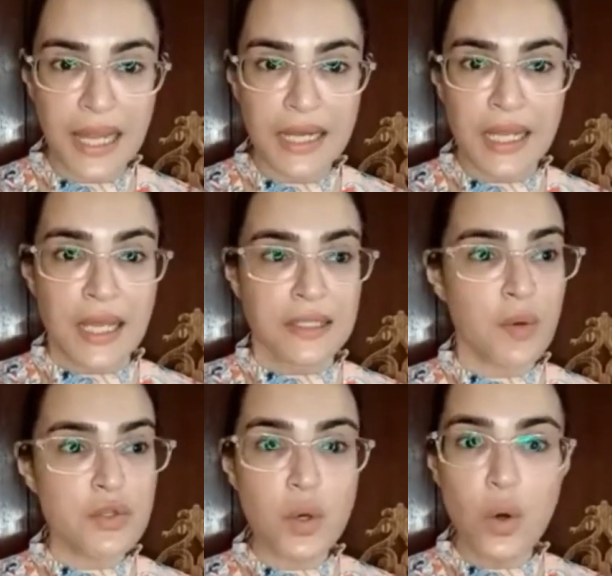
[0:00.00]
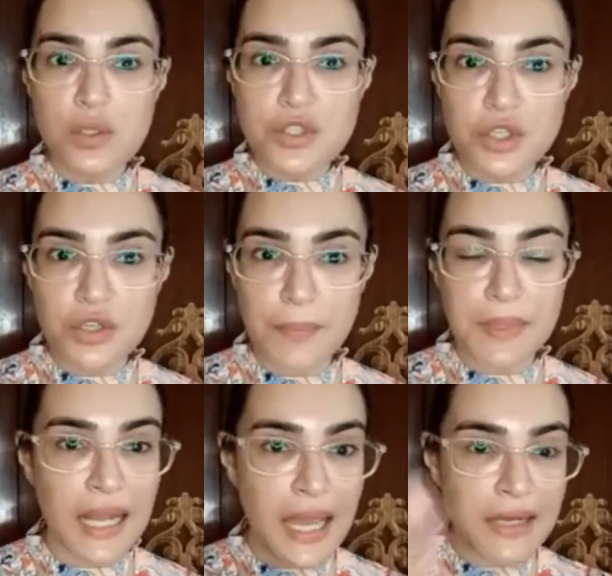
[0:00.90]
that. There was a whole script
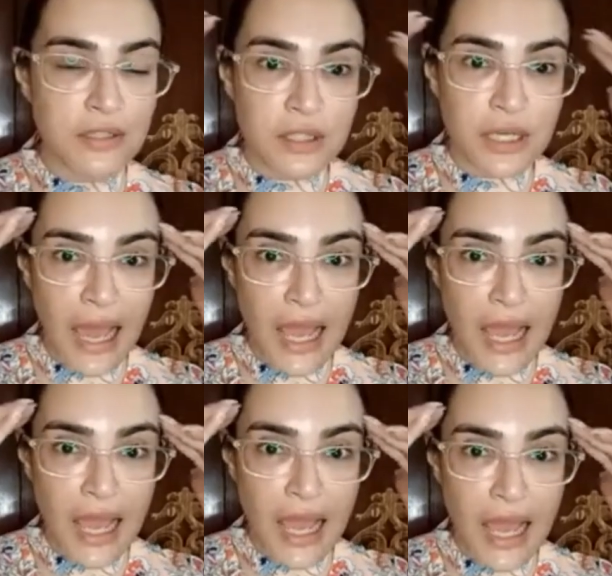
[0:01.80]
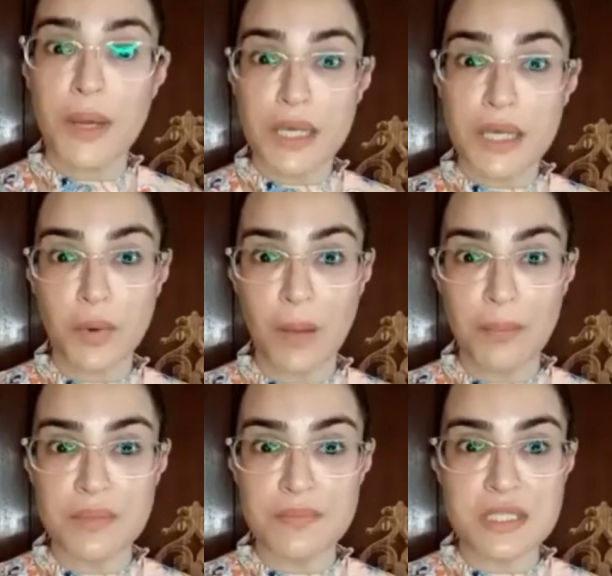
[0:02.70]
and I had too many
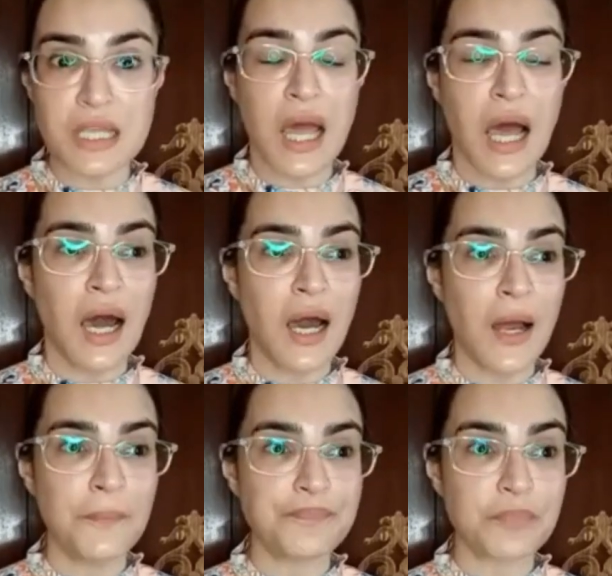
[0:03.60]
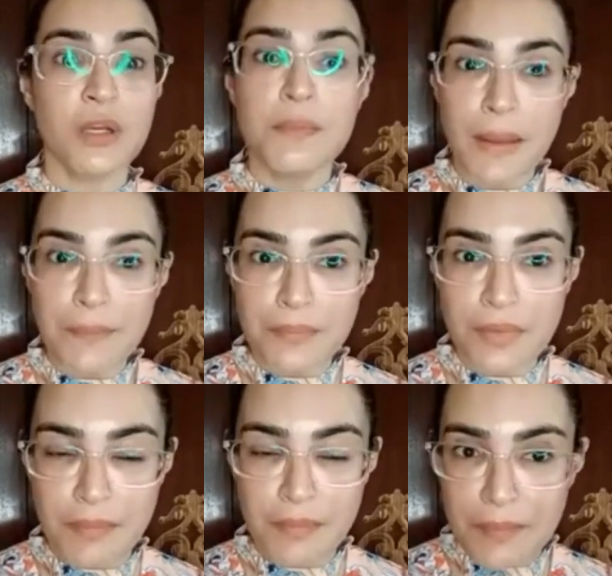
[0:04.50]
problems
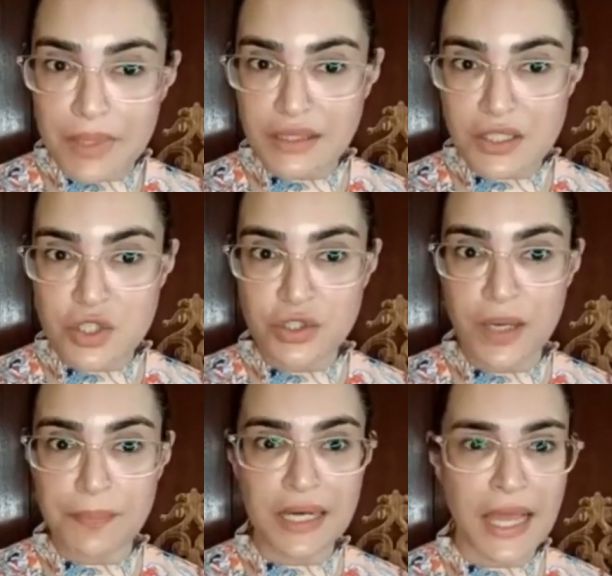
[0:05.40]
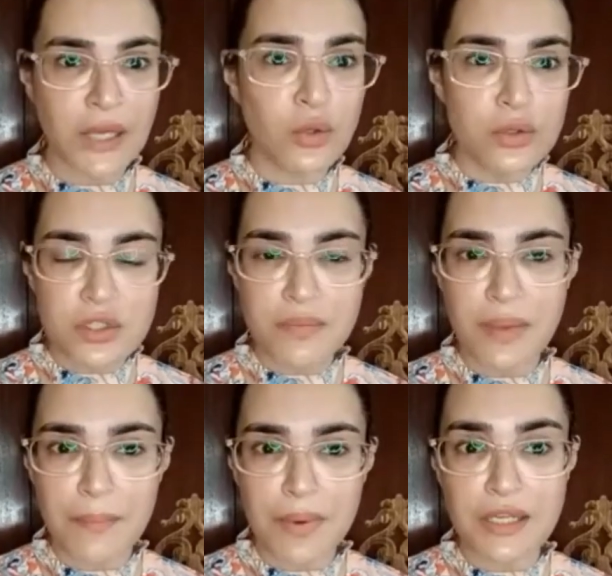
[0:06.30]
remembering the script and I couldn't
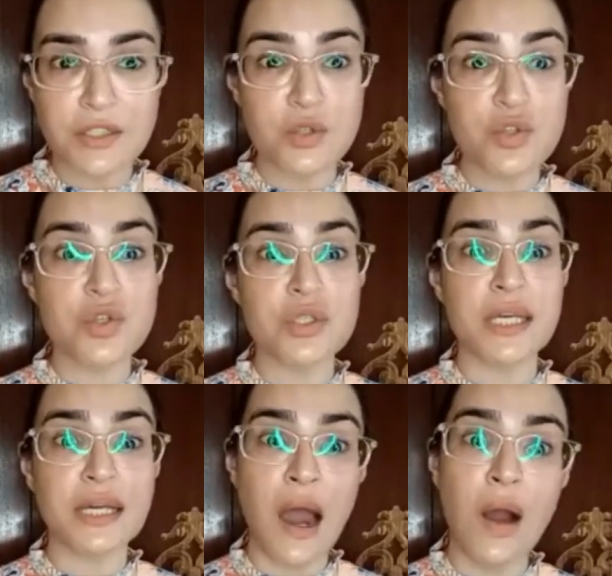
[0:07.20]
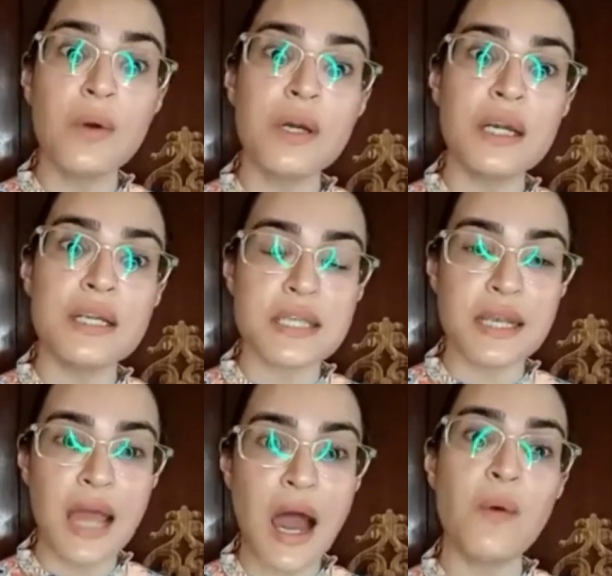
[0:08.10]
remember it. It used to take hours
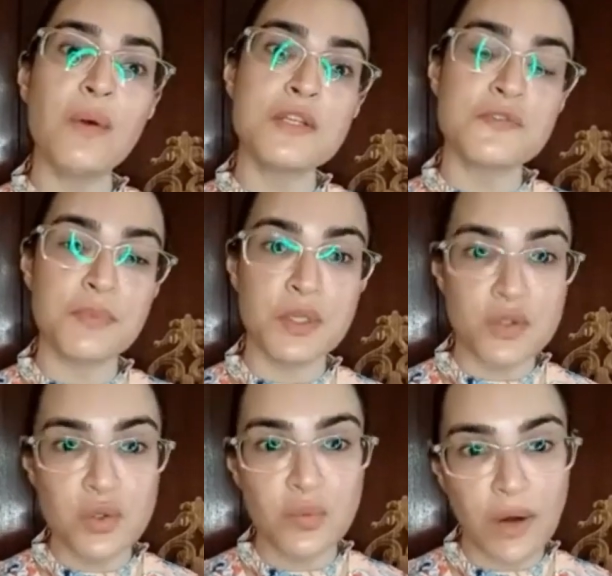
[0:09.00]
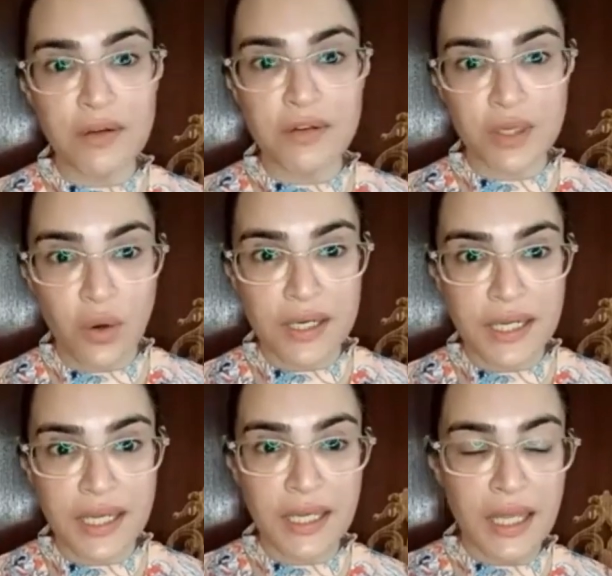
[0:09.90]
and hours for me to do one
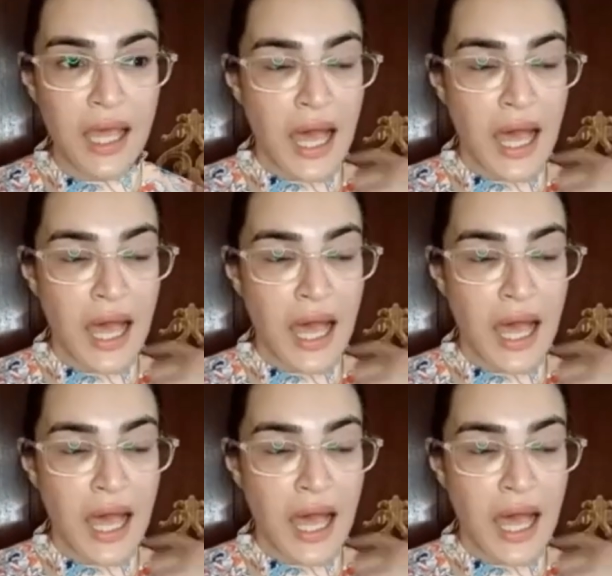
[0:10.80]
recording.